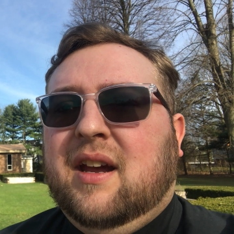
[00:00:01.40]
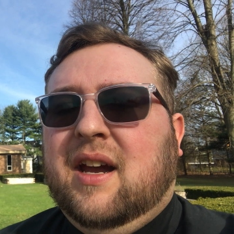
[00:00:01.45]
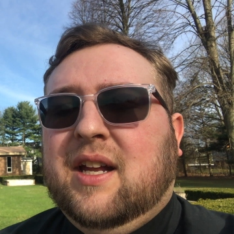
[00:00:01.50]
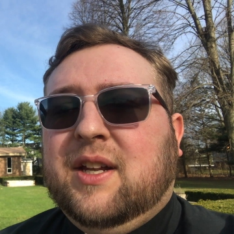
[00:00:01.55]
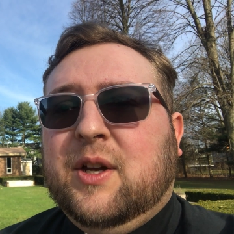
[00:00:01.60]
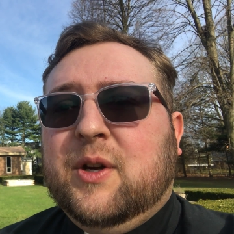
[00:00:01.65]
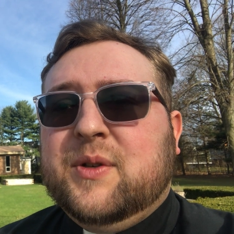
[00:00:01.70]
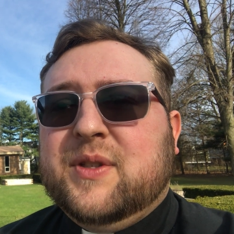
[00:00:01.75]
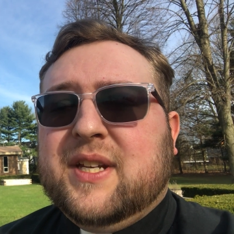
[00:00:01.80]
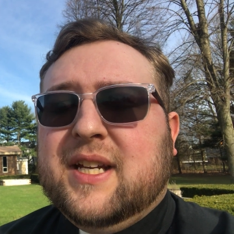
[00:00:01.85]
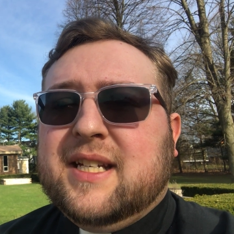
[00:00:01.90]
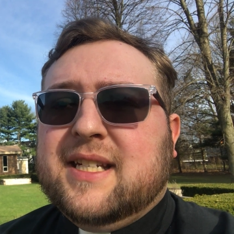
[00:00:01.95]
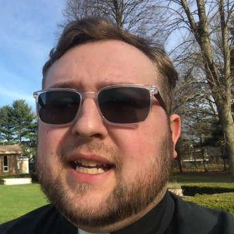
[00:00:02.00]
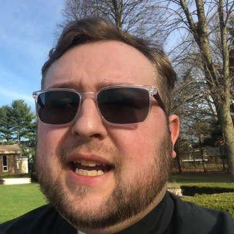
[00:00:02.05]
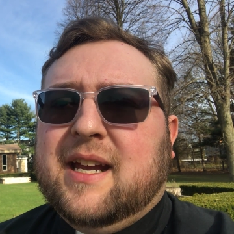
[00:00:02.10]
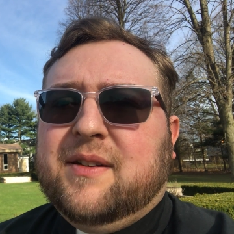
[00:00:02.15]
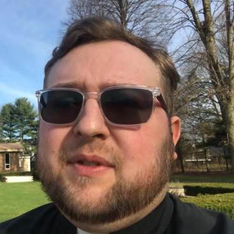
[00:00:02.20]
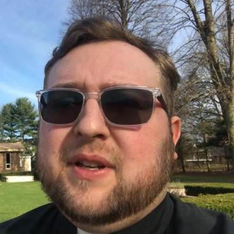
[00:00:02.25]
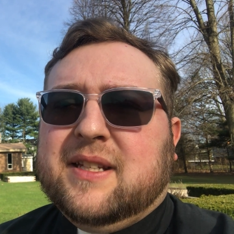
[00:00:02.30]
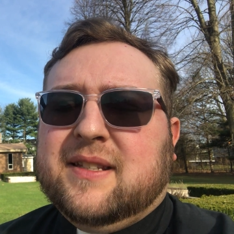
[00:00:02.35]
Hello St.
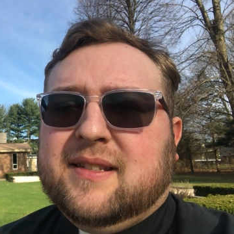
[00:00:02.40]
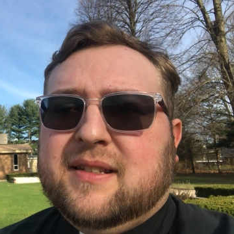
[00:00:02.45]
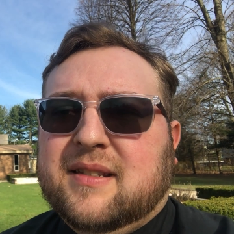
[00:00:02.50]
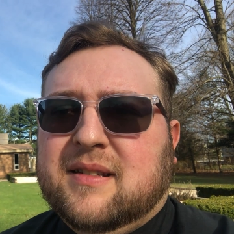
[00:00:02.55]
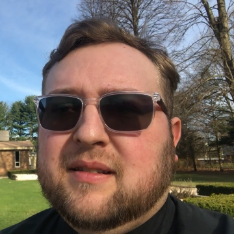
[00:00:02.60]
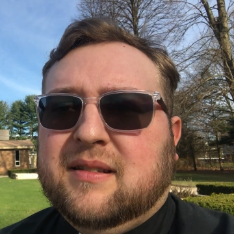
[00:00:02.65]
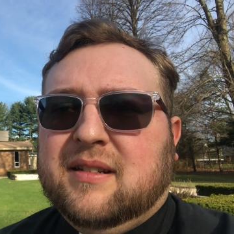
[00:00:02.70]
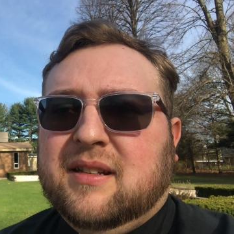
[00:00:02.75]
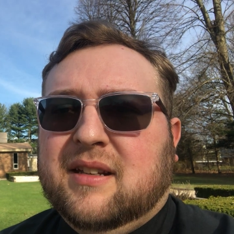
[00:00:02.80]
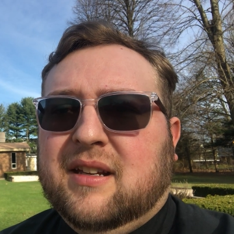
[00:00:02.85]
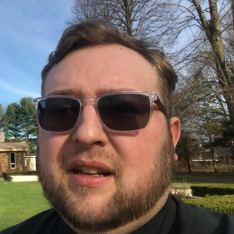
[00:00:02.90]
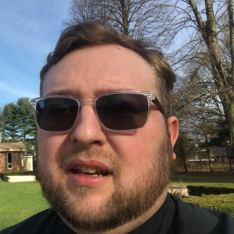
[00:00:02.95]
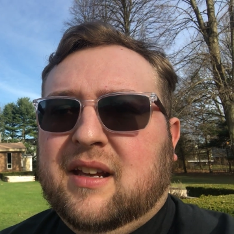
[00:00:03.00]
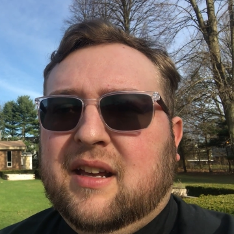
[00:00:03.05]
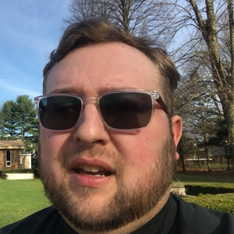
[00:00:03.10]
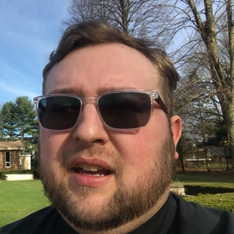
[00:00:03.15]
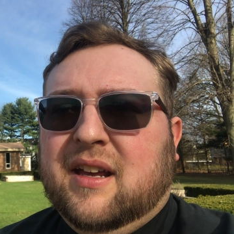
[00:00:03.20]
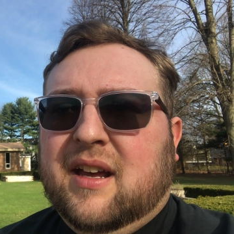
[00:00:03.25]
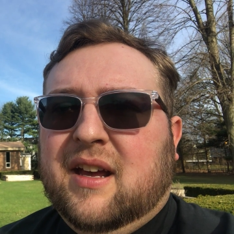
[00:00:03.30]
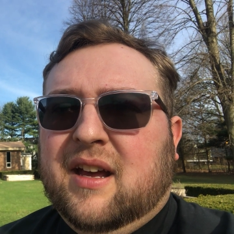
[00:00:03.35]
David's.
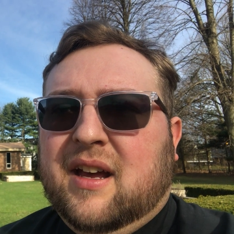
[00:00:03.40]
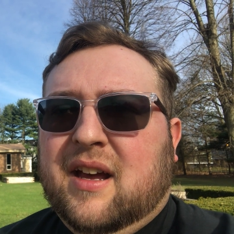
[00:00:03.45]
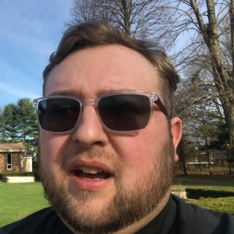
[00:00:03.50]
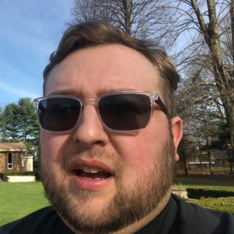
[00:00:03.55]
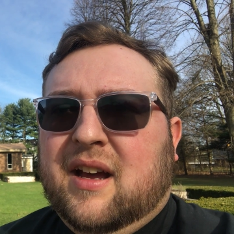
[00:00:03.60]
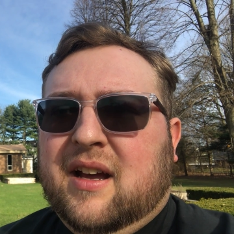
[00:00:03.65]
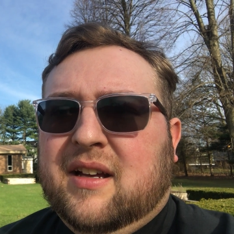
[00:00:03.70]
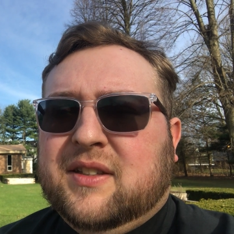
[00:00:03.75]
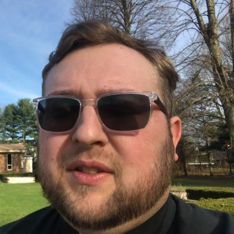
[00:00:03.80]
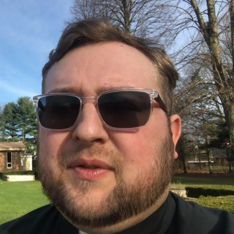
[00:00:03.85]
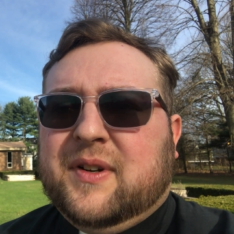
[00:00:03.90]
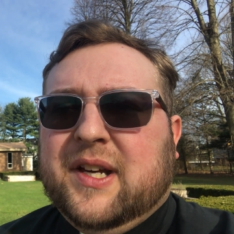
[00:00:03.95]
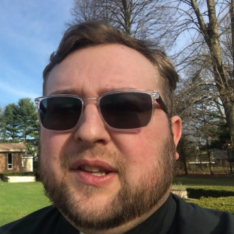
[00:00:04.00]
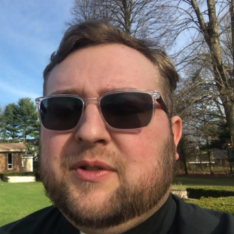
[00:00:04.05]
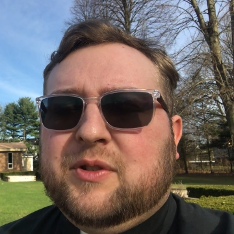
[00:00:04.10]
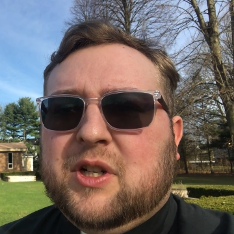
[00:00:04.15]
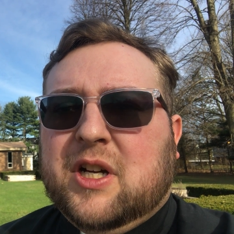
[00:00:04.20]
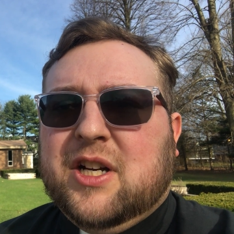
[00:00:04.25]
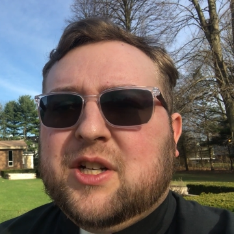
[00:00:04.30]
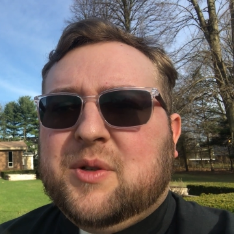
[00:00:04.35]
It's
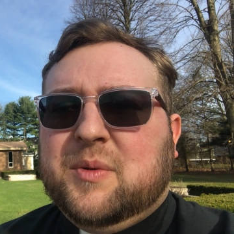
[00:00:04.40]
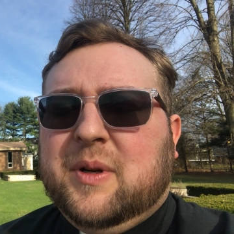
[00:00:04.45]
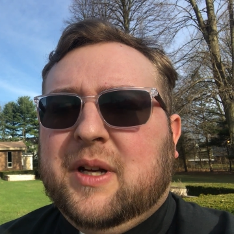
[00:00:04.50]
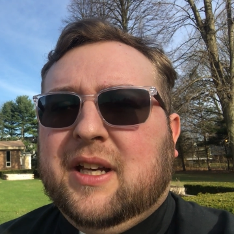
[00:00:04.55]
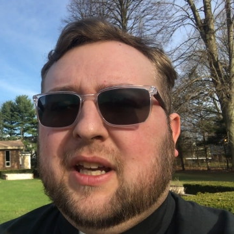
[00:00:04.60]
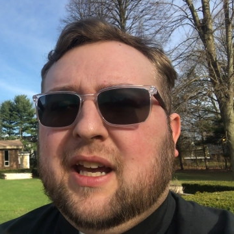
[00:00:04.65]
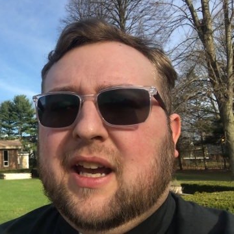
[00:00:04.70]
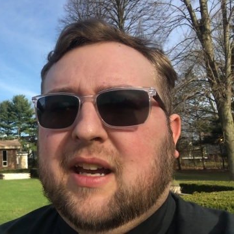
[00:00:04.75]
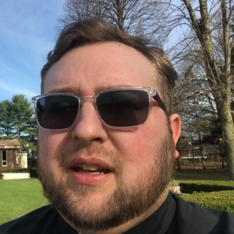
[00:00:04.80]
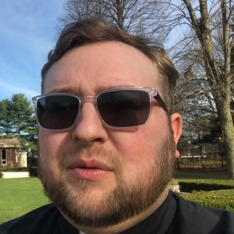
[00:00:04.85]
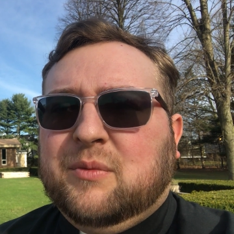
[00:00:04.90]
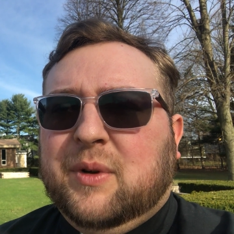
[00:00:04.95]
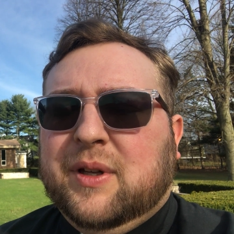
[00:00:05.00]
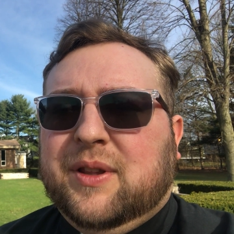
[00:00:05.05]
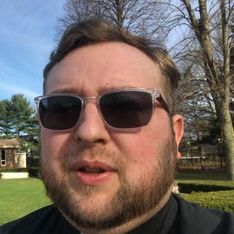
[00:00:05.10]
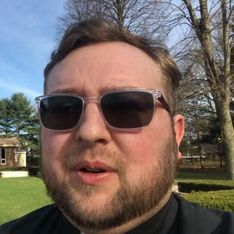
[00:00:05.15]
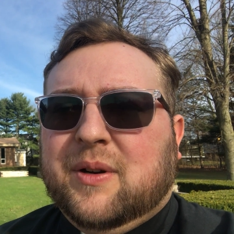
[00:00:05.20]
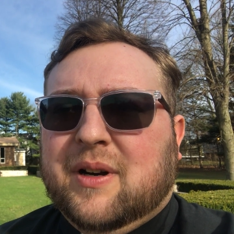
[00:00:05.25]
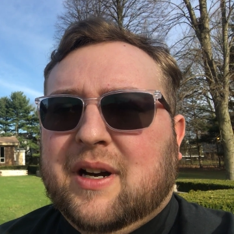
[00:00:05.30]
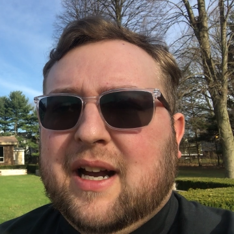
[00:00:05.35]
Father Joshua again
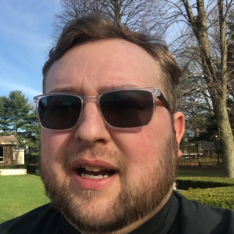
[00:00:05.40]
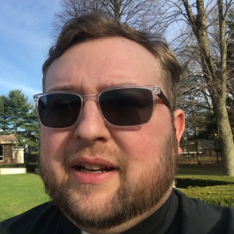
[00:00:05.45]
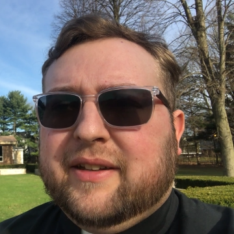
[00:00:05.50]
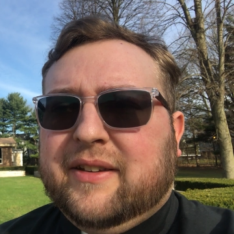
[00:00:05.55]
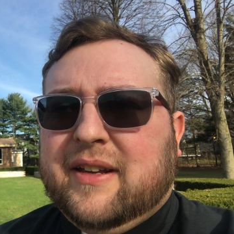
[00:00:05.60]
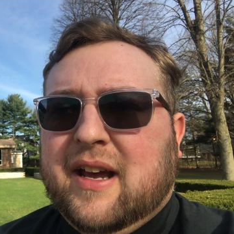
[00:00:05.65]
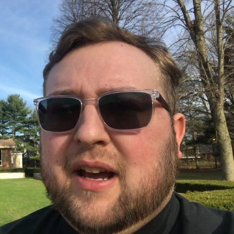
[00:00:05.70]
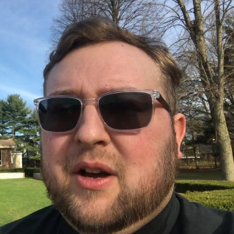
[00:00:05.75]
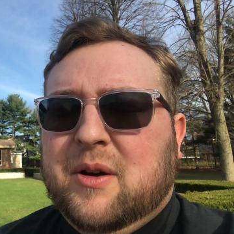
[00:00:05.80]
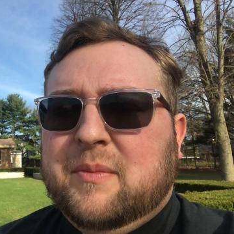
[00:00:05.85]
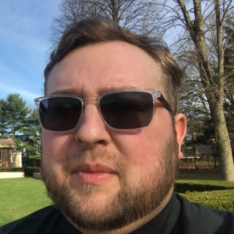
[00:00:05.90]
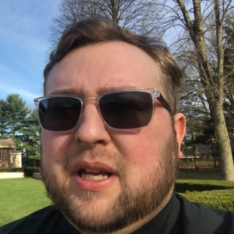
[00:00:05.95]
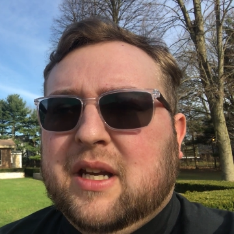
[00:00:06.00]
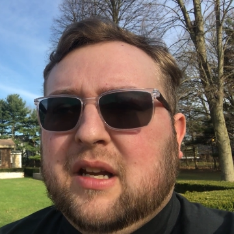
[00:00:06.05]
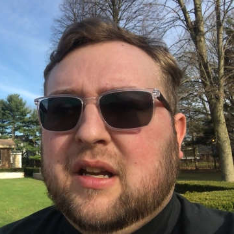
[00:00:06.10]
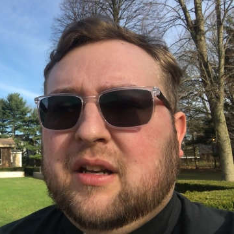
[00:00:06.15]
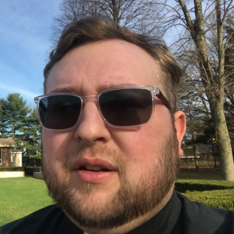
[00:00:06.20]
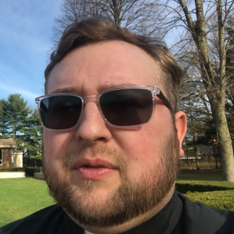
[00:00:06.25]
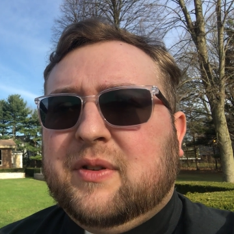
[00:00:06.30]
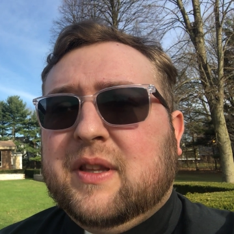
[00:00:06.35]
with your Exile
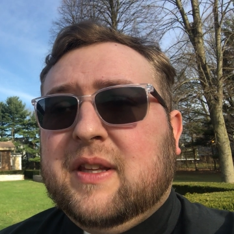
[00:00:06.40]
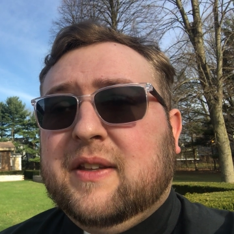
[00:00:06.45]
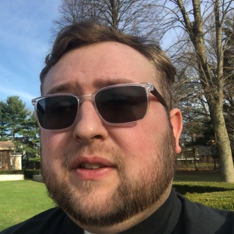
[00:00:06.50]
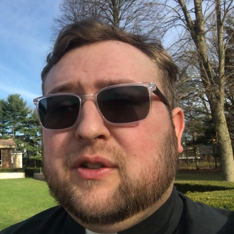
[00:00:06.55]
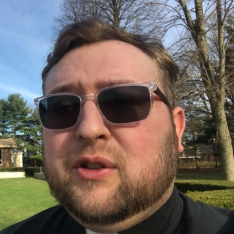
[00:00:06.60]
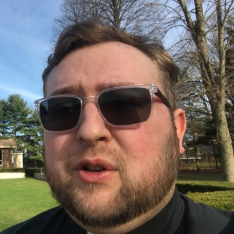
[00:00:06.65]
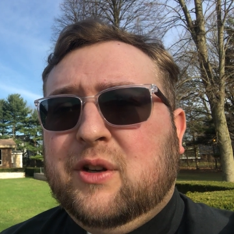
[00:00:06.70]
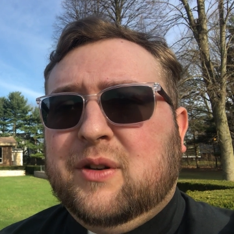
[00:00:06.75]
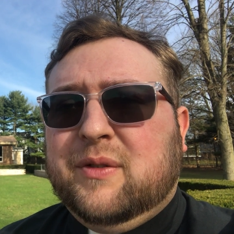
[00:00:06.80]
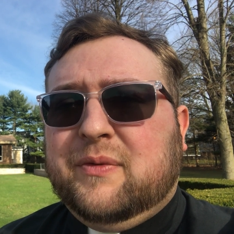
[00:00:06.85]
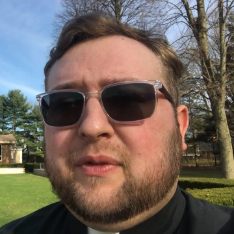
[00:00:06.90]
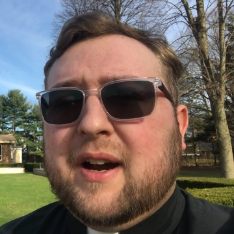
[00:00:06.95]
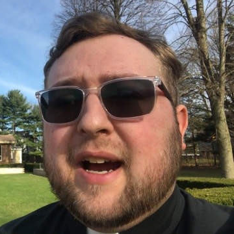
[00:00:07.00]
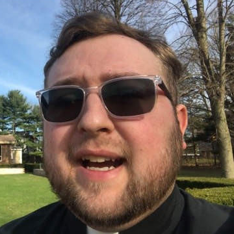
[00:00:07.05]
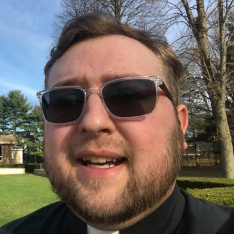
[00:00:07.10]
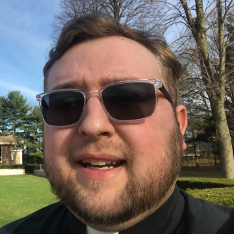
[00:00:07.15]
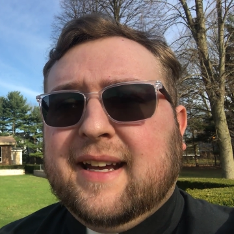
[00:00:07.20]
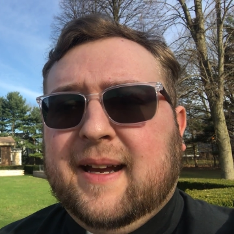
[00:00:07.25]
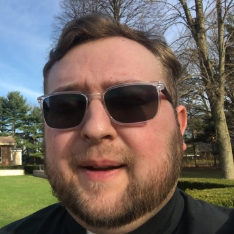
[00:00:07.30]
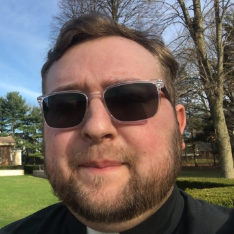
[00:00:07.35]
Minute for this Good
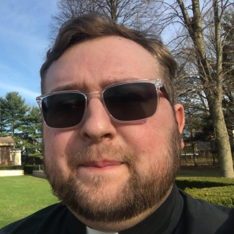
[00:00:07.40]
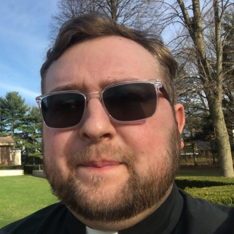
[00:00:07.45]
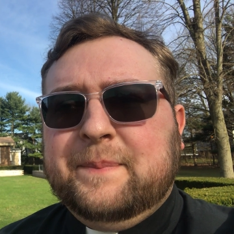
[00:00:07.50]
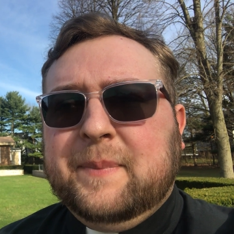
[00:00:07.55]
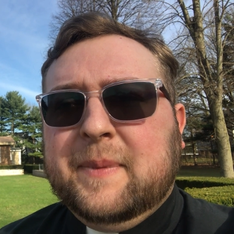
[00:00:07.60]
Friday.